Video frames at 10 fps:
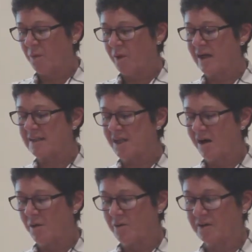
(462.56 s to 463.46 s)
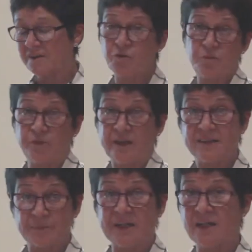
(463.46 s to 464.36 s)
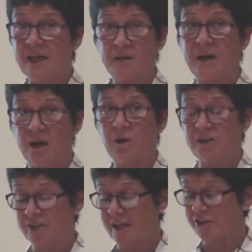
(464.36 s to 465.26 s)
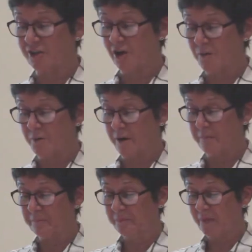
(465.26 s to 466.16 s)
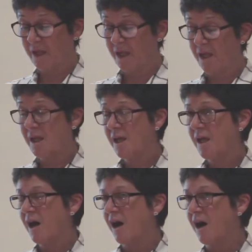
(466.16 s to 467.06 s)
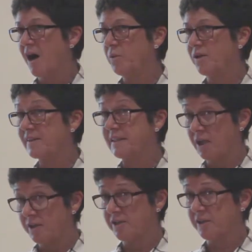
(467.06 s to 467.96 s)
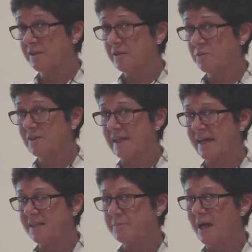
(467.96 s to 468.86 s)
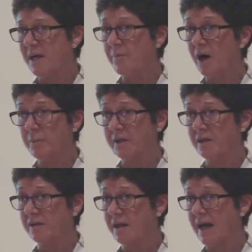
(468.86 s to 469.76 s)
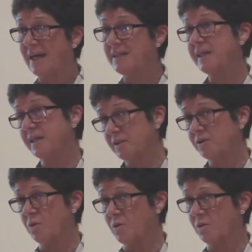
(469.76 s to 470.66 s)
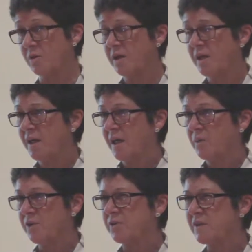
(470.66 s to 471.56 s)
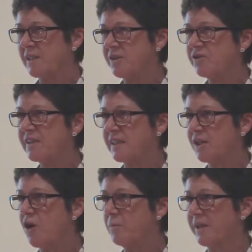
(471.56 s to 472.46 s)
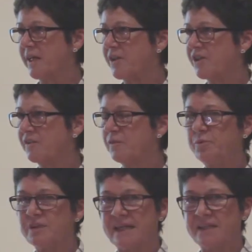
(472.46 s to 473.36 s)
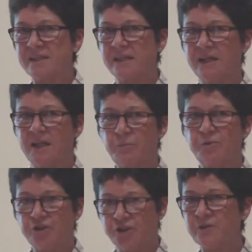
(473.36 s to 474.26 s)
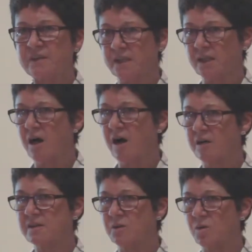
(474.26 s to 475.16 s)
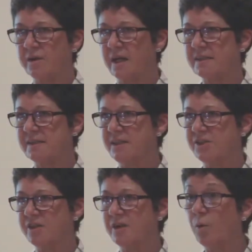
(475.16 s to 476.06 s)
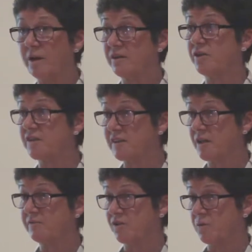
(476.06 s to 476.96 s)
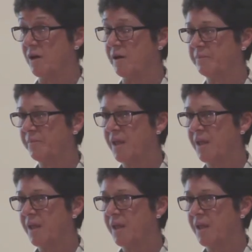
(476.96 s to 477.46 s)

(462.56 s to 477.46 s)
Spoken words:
Whereas ArtWorks Cymru has been led by Welsh National Opera. ArtWorks London was led by Barbican and Guildhall, which was an interesting combination of a presenting and producing arts organisation with a conservatoire.